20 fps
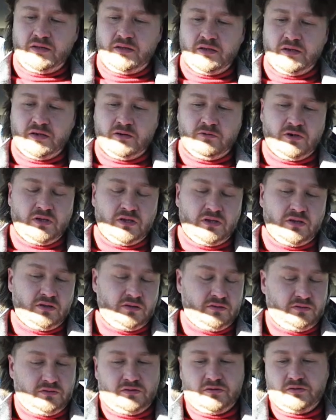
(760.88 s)
Yeah,
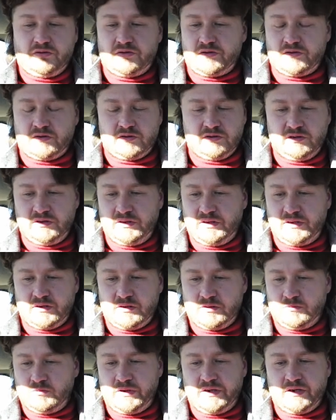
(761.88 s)
well, certainly
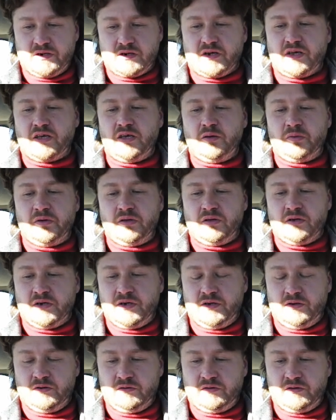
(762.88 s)
we are keeping an
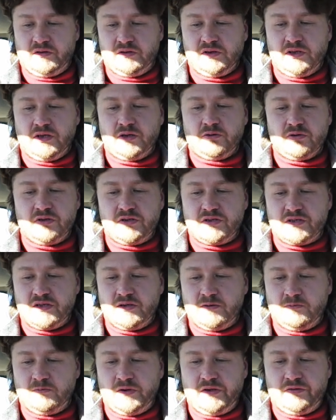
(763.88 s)
eye on the liquids
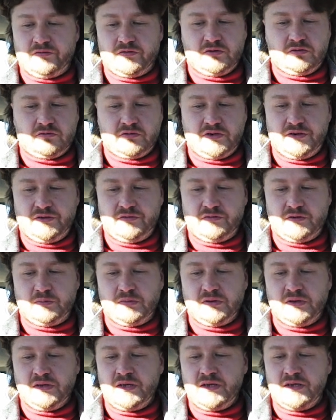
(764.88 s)
that we've already
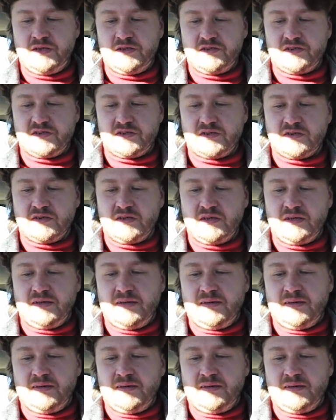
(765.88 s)
replaced.